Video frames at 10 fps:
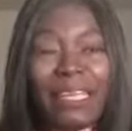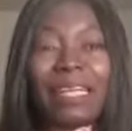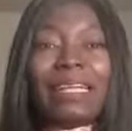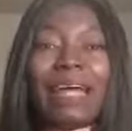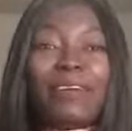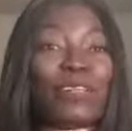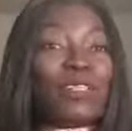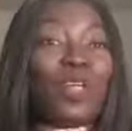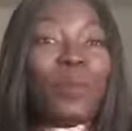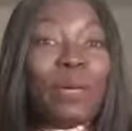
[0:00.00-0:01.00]
That does
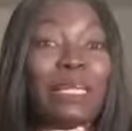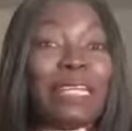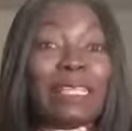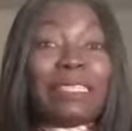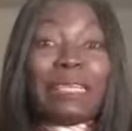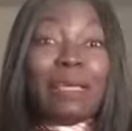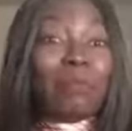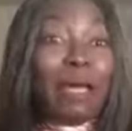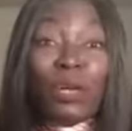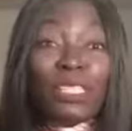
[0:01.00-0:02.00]
not mean that it
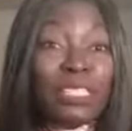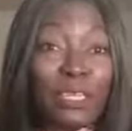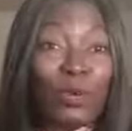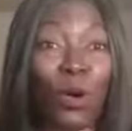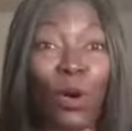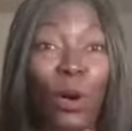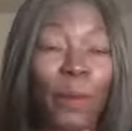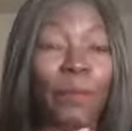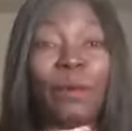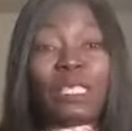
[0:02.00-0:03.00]
might not still go up,
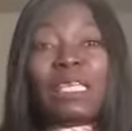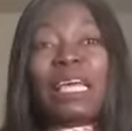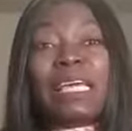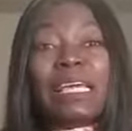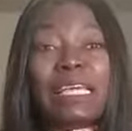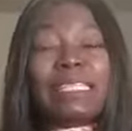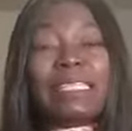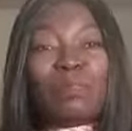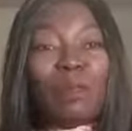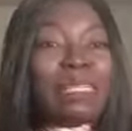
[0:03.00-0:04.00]
but it
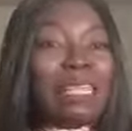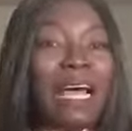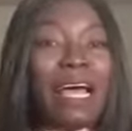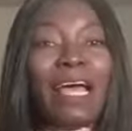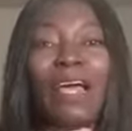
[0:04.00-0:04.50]
is better